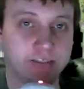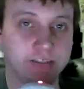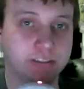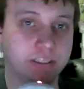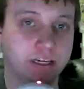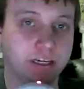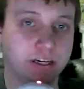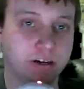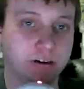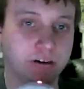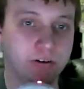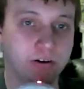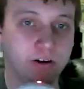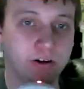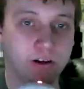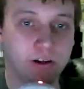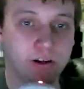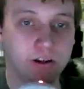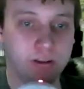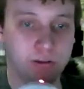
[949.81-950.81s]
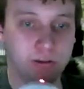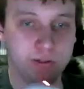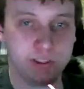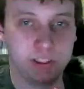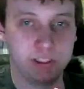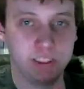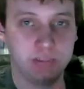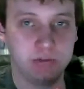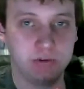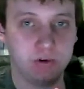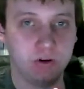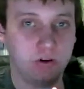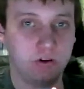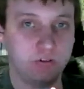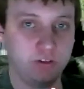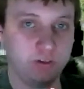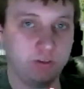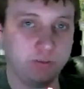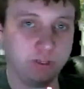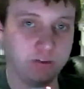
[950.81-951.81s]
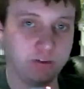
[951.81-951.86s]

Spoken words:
So the machines will hopefully be